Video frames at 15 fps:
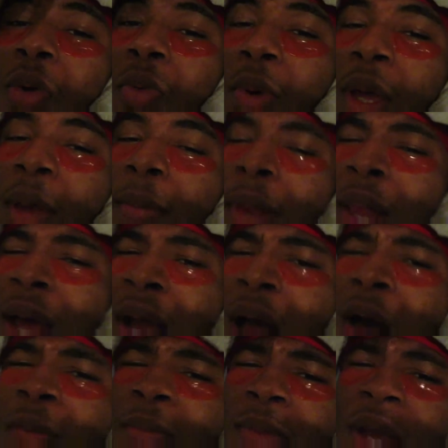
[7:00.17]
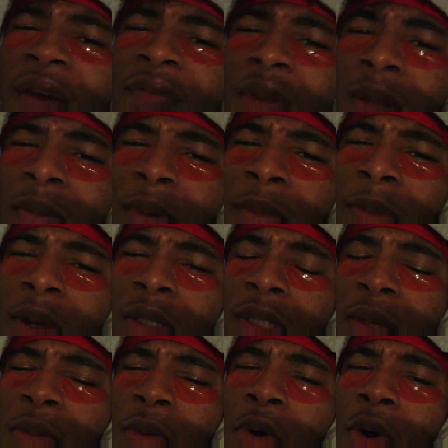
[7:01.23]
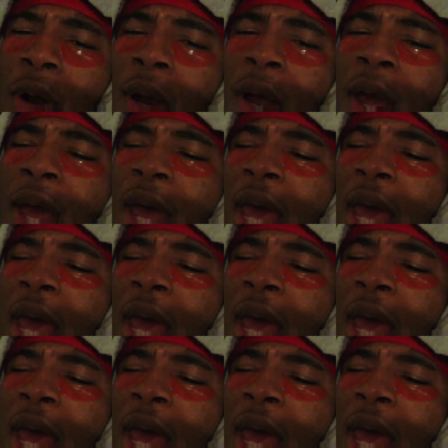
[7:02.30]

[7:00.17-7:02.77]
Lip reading: know when, but like I'll definitely be posting more.